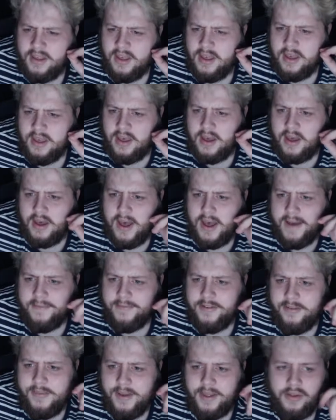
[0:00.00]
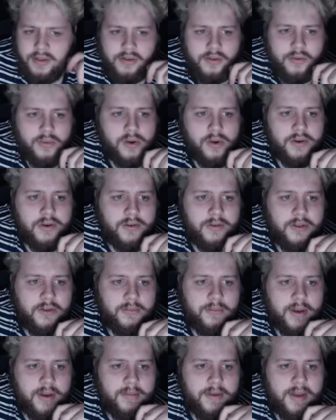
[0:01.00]
After you make the squad
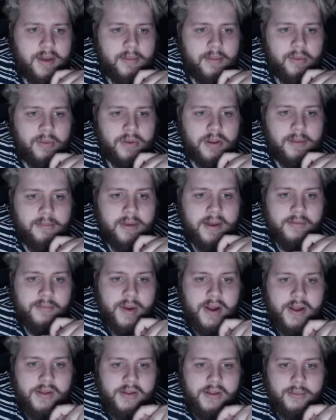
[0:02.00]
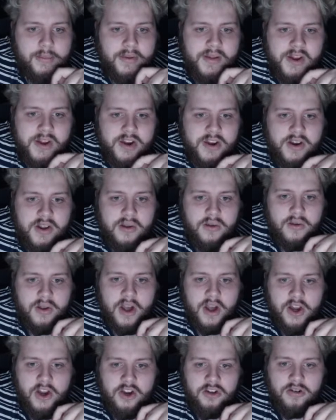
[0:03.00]
by becoming one of the best players in the position in your
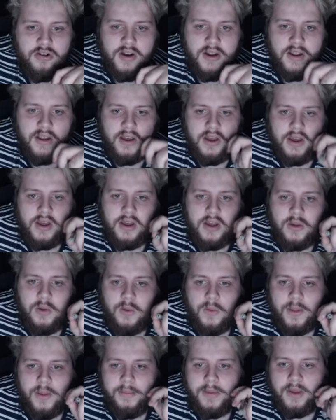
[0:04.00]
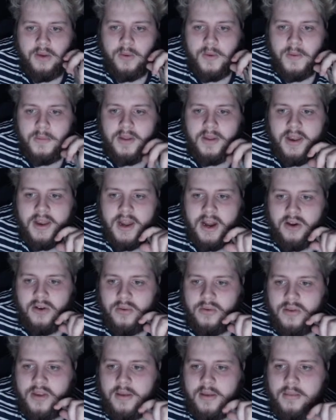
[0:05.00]
country, you will then be called up to the
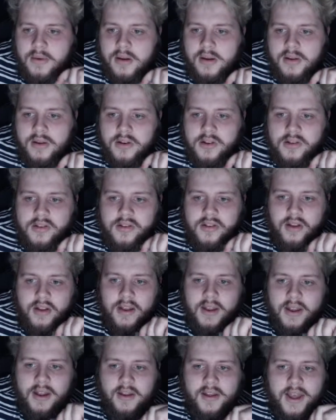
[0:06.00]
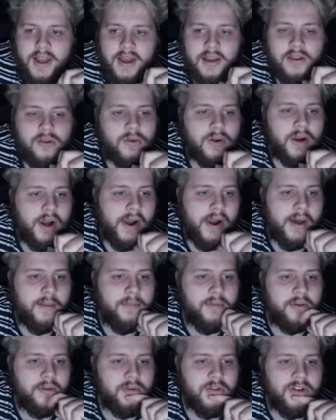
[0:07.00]
national team. Just like at your club,
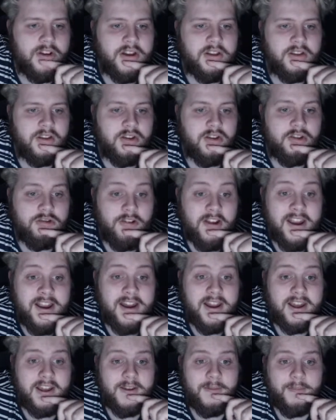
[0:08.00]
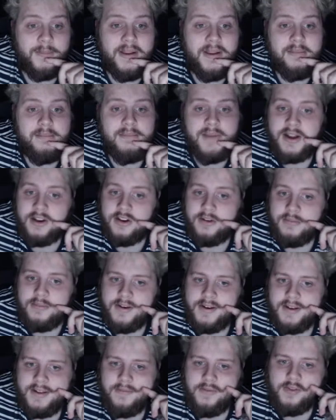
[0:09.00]
you'll need to train and complete match
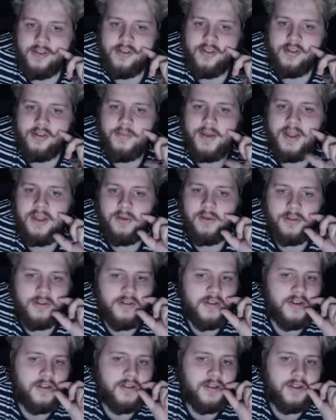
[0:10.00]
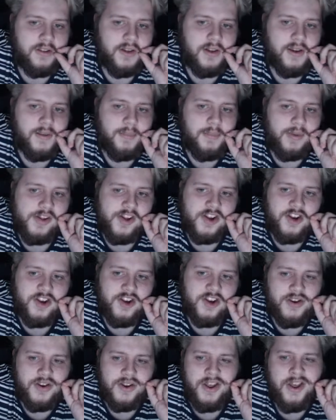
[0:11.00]
objectives to cement your starting lineup
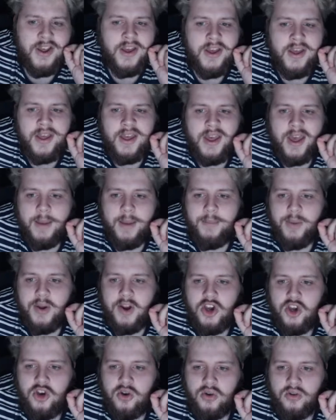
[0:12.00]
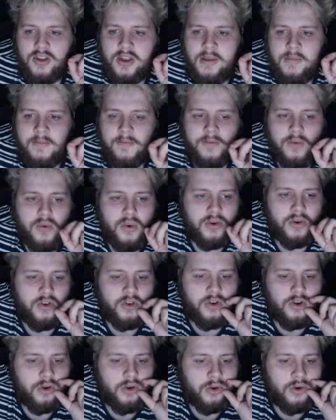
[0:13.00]
position and push your team forward to
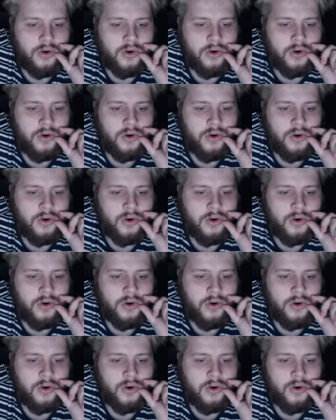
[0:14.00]
glory.